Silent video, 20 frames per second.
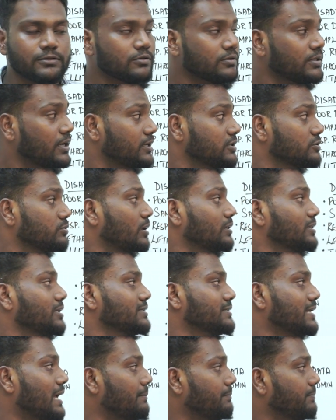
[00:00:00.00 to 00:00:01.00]
So that is what the
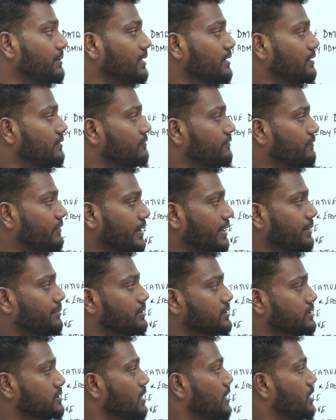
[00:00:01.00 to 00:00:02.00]
sample
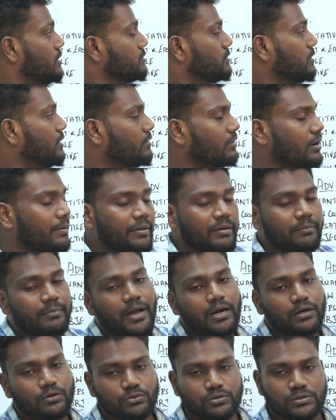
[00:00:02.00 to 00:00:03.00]
frame is. So now coming
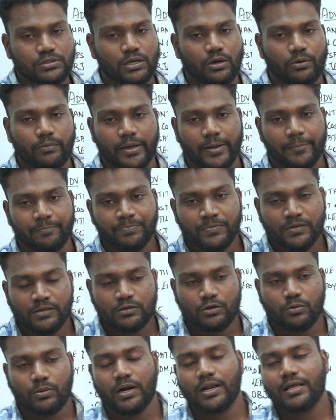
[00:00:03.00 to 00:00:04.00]
back to survey.
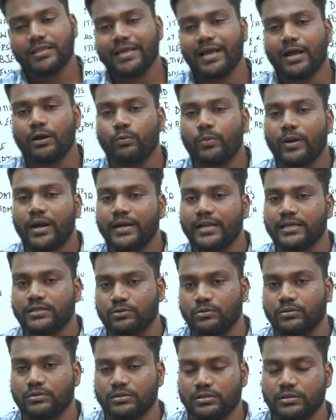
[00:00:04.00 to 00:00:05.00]
So what are the advantages?
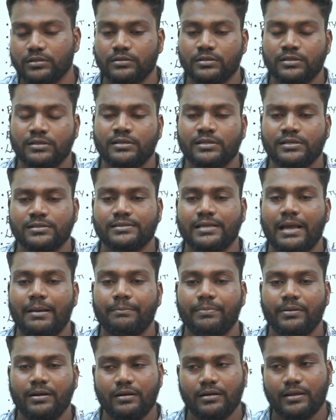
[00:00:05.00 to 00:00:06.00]
So this
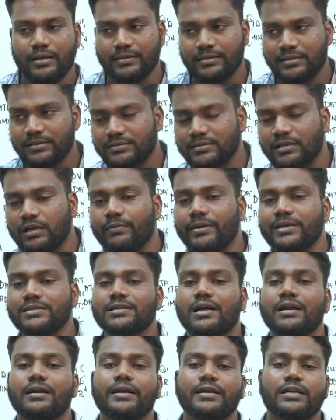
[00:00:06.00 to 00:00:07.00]
survey is
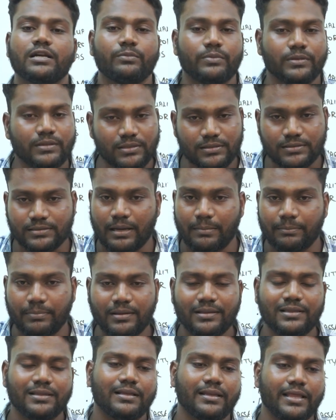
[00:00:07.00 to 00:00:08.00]
conducted with this
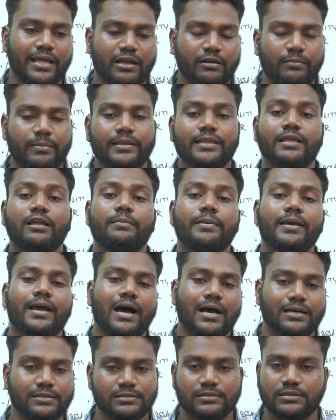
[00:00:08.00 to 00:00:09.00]
sample. They'll be
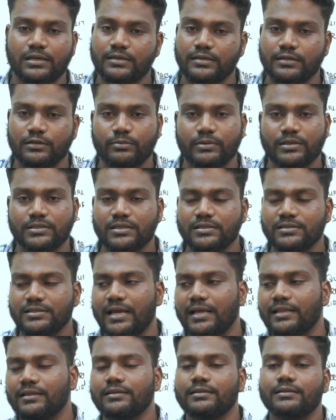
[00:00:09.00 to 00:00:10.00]
asked certain questions,
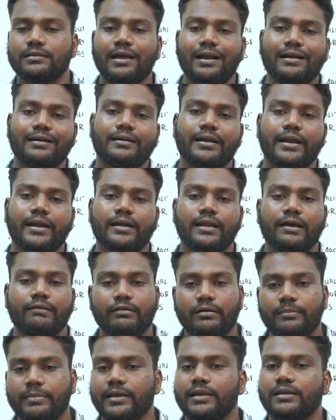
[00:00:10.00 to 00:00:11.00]
and that data
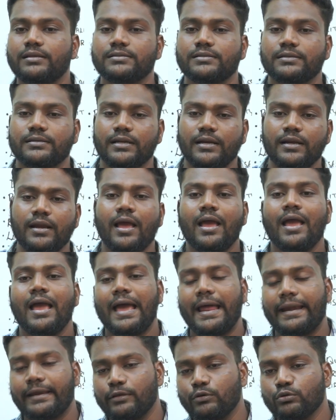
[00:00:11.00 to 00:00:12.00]
will be elicited
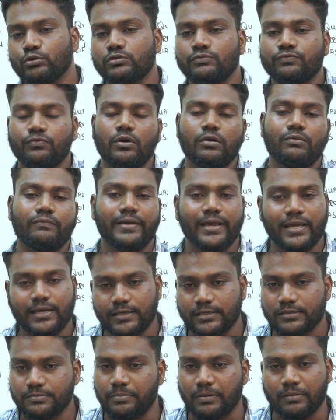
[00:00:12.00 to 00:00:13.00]
and used for
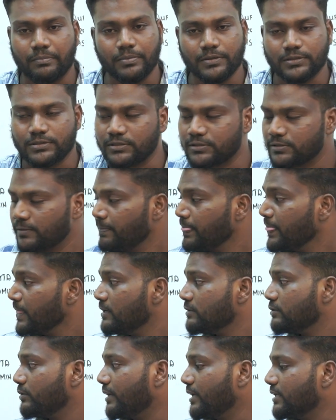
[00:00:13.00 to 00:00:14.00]
various purposes.
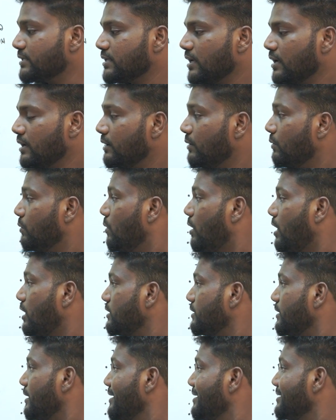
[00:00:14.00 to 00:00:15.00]
So yes, now
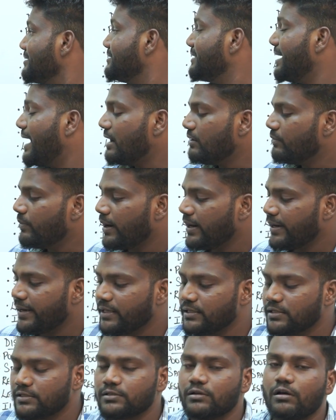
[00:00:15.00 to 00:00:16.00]
what is the
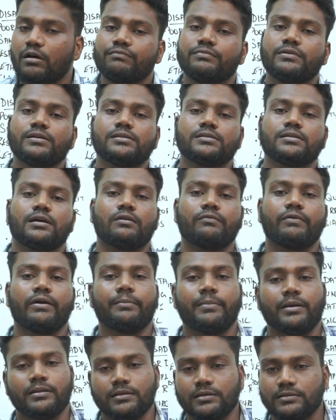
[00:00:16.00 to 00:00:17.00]
advantages of this survey
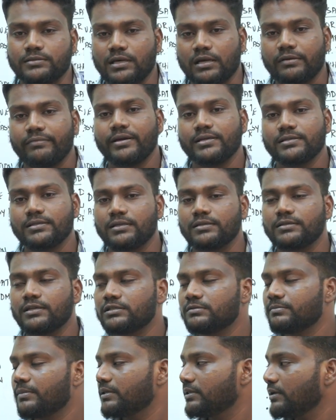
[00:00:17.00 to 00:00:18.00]
method? Survey is a
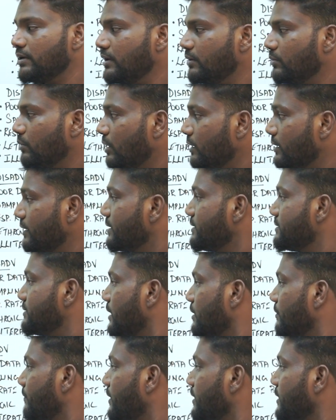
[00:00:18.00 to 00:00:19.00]
research method, and what are its
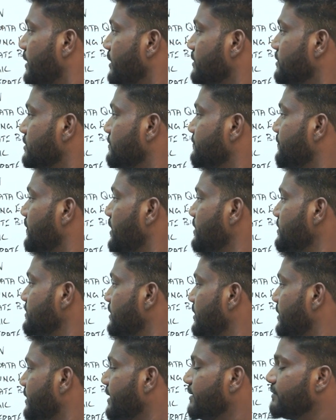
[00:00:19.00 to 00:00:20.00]
advantages?
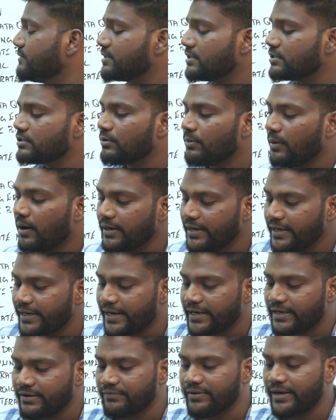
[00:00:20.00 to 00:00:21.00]
First, it gives us
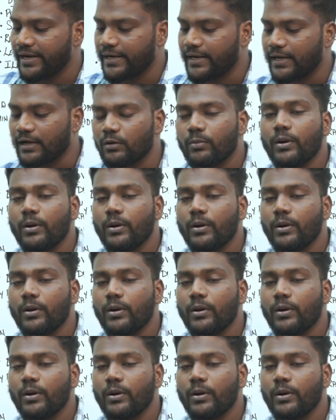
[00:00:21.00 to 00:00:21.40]
quantitative data.